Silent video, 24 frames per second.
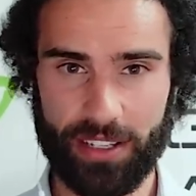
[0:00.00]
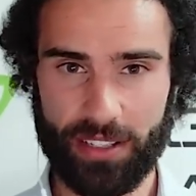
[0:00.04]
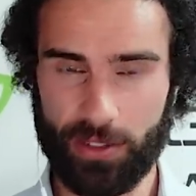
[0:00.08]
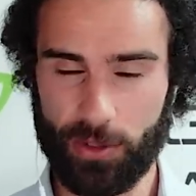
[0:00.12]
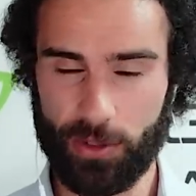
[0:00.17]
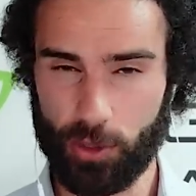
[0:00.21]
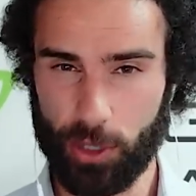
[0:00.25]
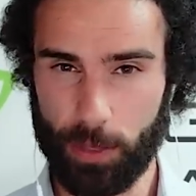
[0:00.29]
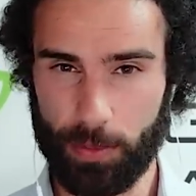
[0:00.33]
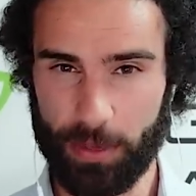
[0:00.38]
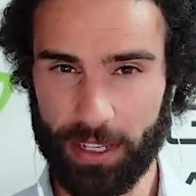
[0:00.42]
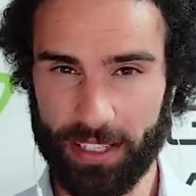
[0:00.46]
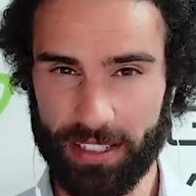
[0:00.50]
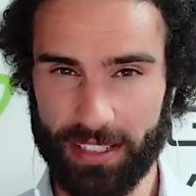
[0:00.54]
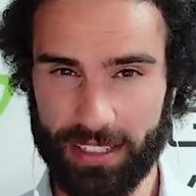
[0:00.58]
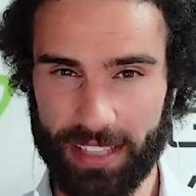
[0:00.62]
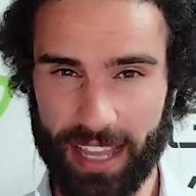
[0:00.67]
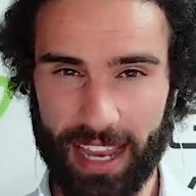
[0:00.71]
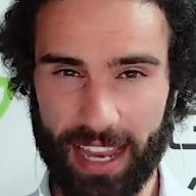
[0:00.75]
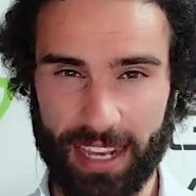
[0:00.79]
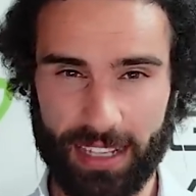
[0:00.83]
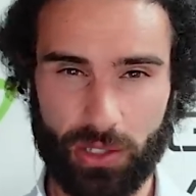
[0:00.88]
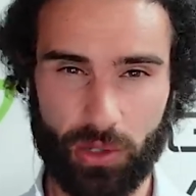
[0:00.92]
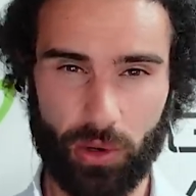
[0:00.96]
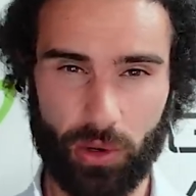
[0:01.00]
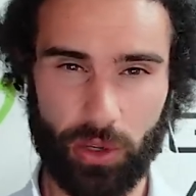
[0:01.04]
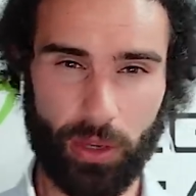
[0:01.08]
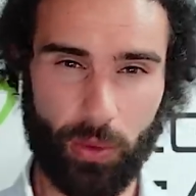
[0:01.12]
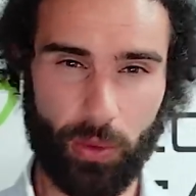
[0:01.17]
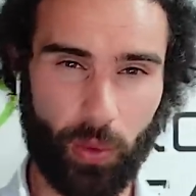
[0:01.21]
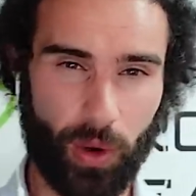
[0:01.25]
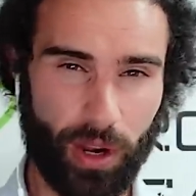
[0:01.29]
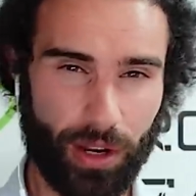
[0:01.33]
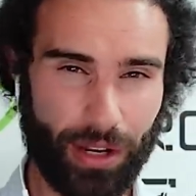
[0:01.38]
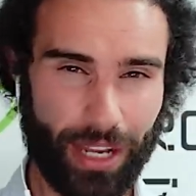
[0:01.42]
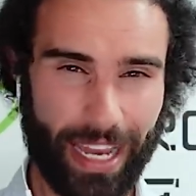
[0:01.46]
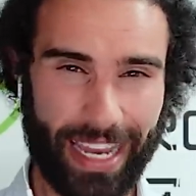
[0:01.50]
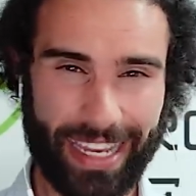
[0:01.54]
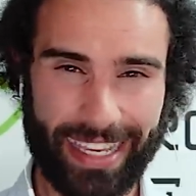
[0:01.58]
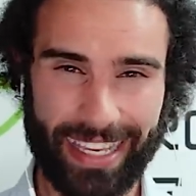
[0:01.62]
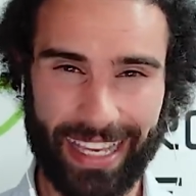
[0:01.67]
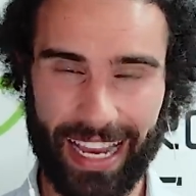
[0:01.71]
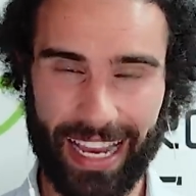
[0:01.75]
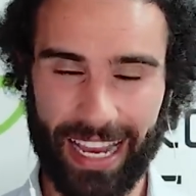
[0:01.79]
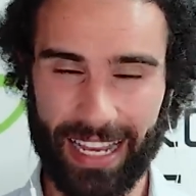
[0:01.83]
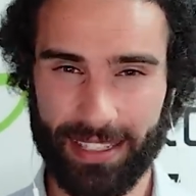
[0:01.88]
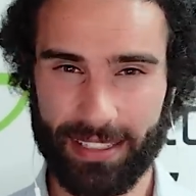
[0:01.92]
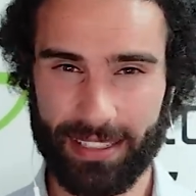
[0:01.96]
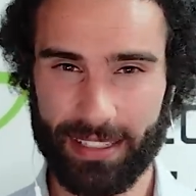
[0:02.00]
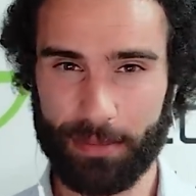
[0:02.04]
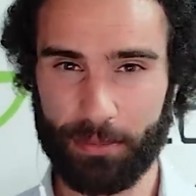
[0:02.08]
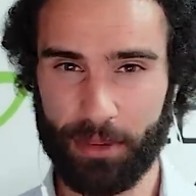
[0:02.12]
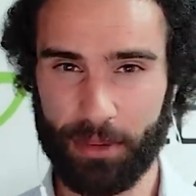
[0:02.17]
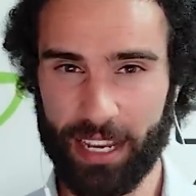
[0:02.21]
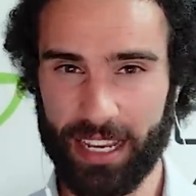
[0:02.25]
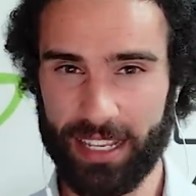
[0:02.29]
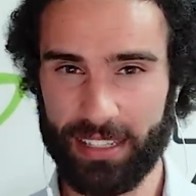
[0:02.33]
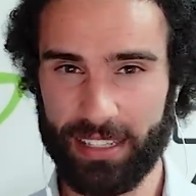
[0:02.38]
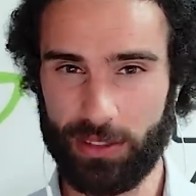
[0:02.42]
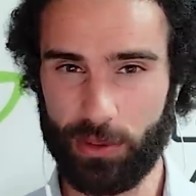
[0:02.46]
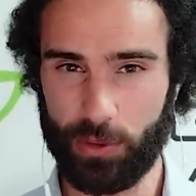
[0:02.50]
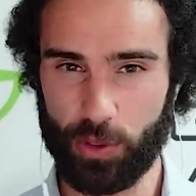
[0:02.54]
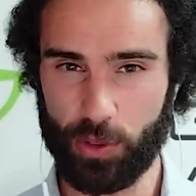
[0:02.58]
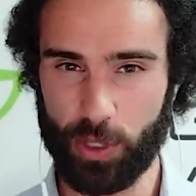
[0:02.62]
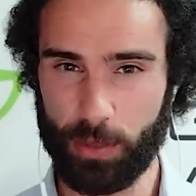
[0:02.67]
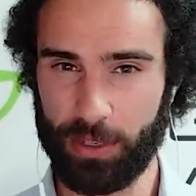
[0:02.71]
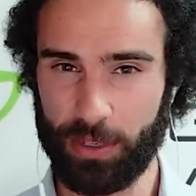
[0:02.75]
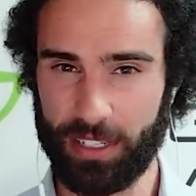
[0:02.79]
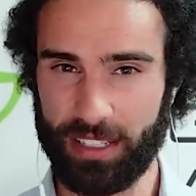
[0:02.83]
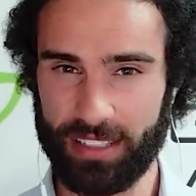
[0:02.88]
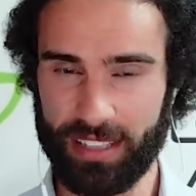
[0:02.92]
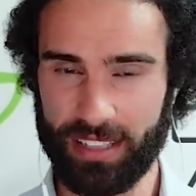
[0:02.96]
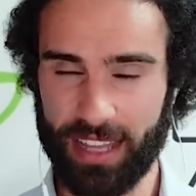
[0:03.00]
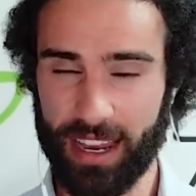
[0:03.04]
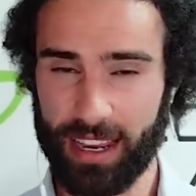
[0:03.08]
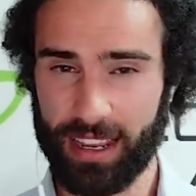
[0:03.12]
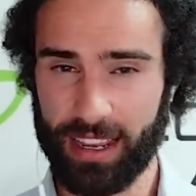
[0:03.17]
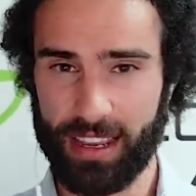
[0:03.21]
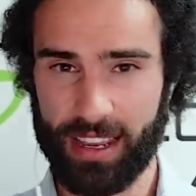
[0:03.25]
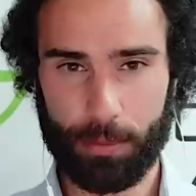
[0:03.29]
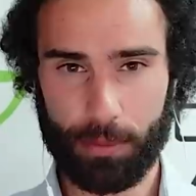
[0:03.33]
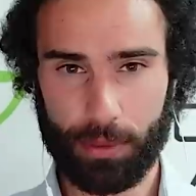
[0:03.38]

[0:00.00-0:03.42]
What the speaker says: nootropic stacks or you want a customized nootropic stack,